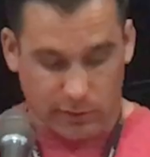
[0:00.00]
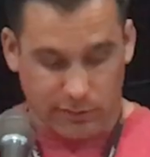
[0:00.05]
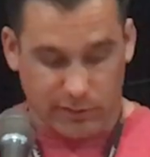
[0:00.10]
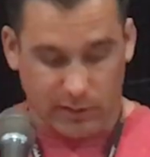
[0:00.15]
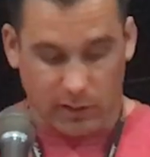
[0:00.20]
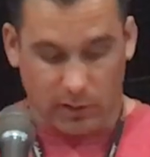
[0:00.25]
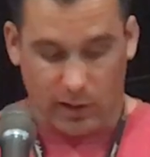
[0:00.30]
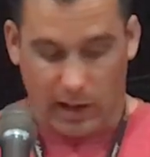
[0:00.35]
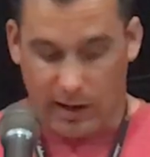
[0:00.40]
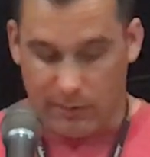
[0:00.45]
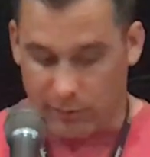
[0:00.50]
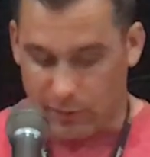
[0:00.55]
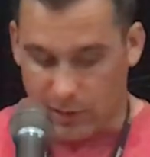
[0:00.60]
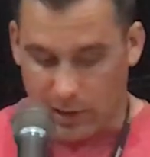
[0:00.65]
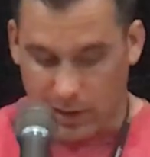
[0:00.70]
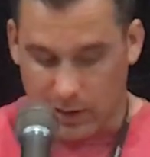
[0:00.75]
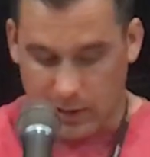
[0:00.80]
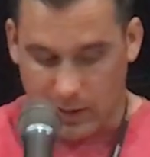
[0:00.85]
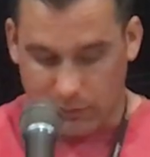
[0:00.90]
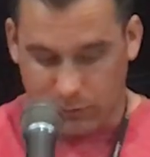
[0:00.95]
with Phil every
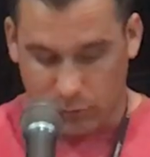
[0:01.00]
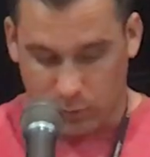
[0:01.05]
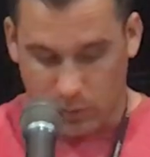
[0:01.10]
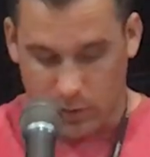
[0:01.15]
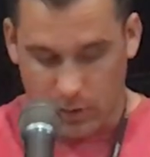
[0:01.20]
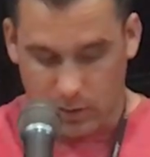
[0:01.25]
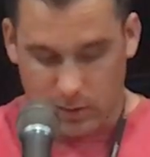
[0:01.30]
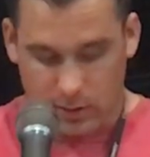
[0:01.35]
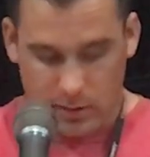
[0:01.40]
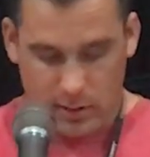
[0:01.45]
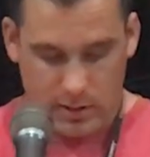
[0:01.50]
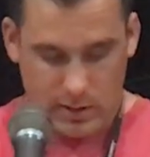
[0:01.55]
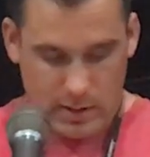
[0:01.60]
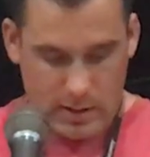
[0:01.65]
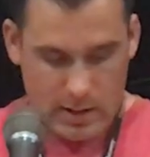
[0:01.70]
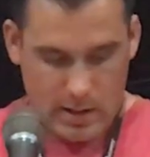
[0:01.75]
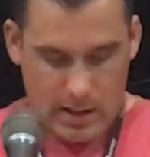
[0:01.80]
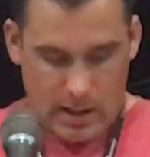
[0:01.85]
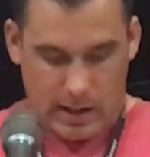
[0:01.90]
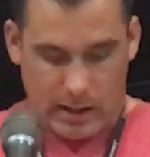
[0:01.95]
night after work,
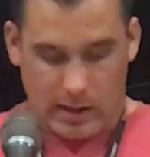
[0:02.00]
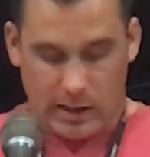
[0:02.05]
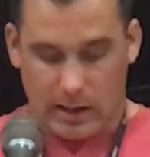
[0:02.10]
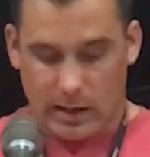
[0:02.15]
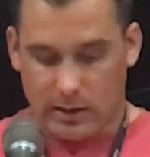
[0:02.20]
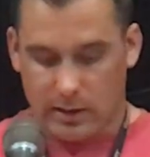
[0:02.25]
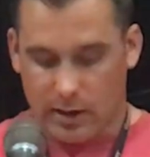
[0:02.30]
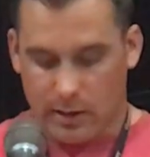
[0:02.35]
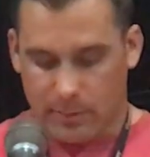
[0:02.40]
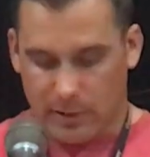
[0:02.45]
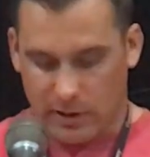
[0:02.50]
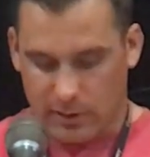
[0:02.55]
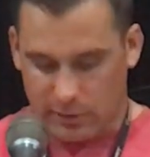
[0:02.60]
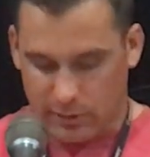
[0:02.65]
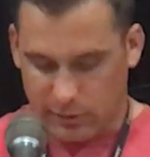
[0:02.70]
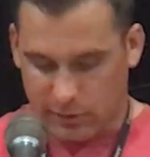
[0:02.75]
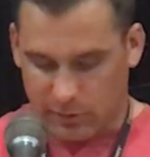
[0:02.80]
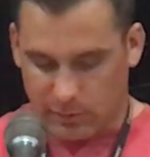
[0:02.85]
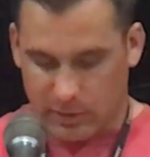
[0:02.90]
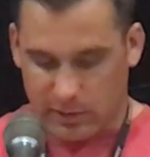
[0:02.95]
and he ended up
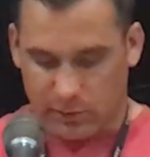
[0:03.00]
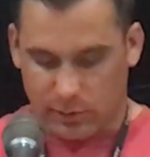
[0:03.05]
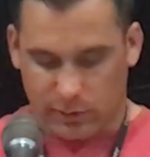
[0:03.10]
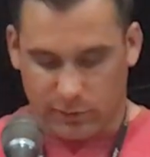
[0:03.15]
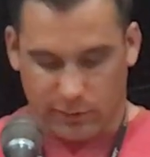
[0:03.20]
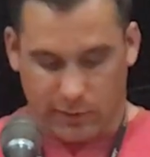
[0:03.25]
introducing me to his